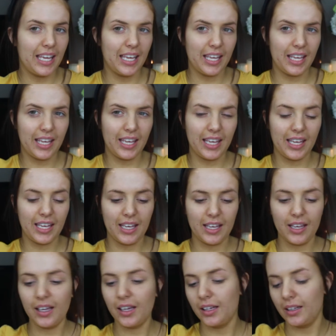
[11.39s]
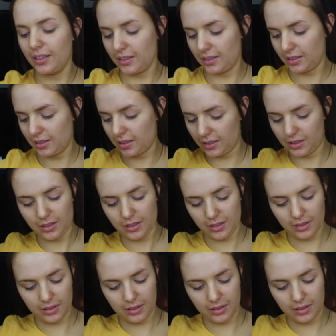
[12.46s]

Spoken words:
and I